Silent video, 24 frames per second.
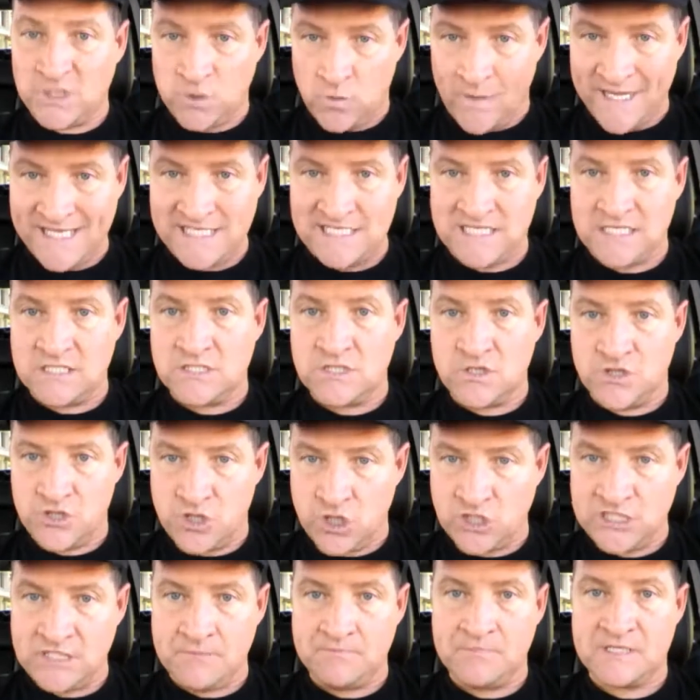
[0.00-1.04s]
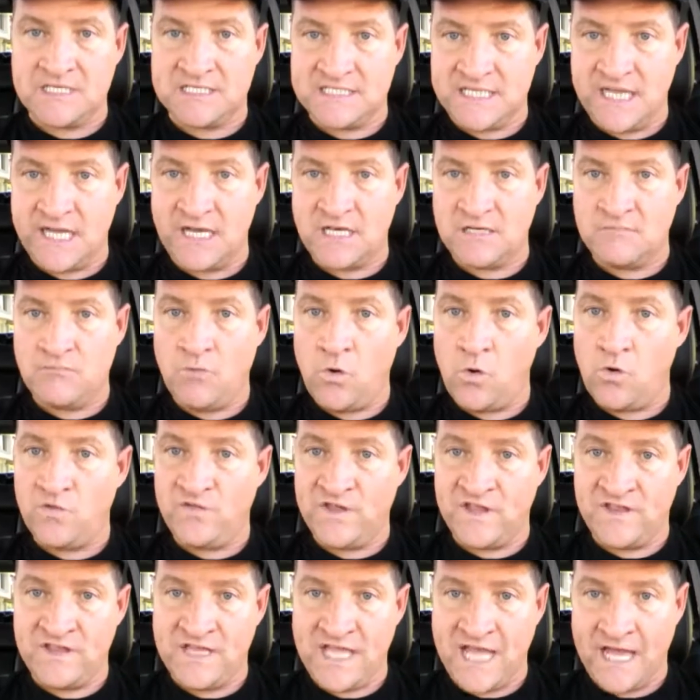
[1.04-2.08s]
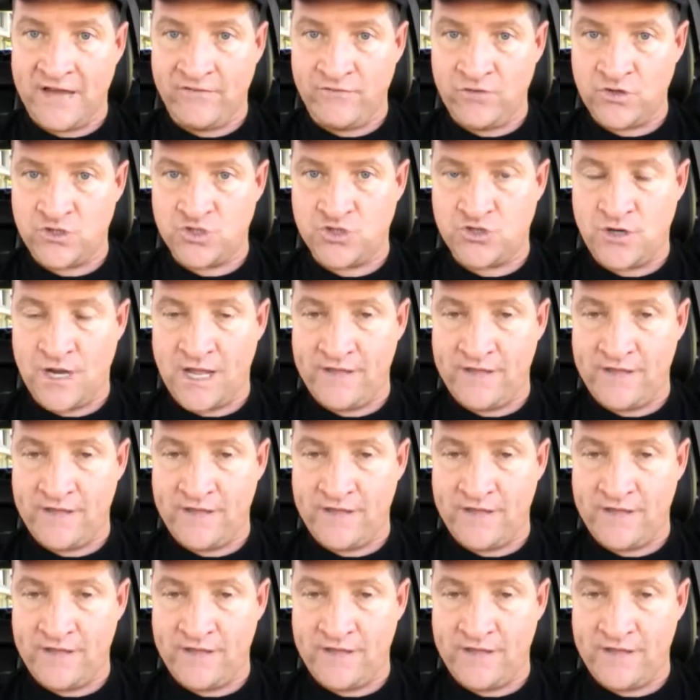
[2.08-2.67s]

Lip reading: 20 to 30% more than the average